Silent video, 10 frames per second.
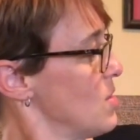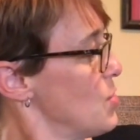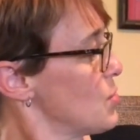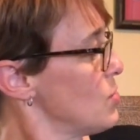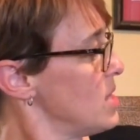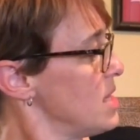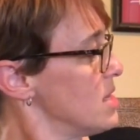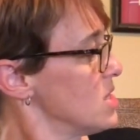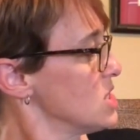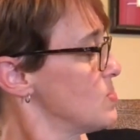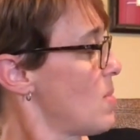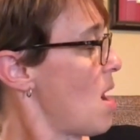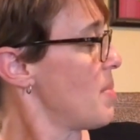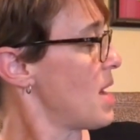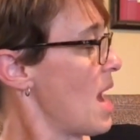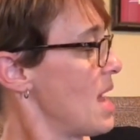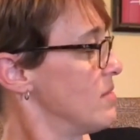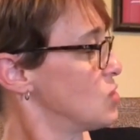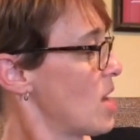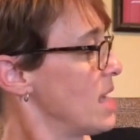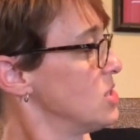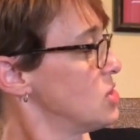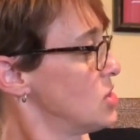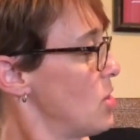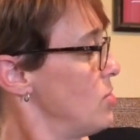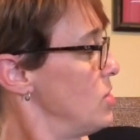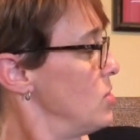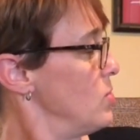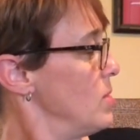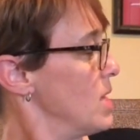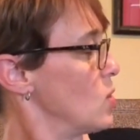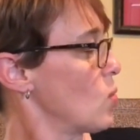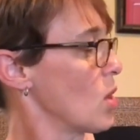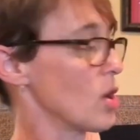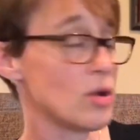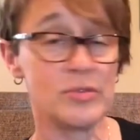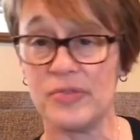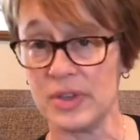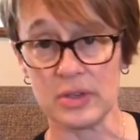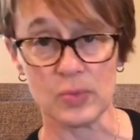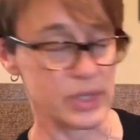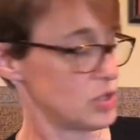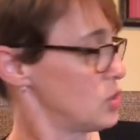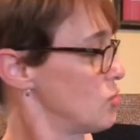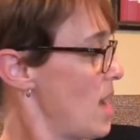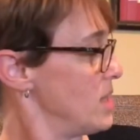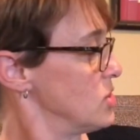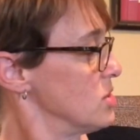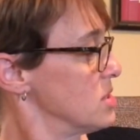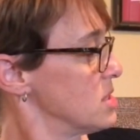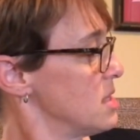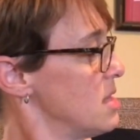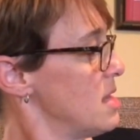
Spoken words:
Through the years, Mom and I have tried to show you, in a world filled with strangers,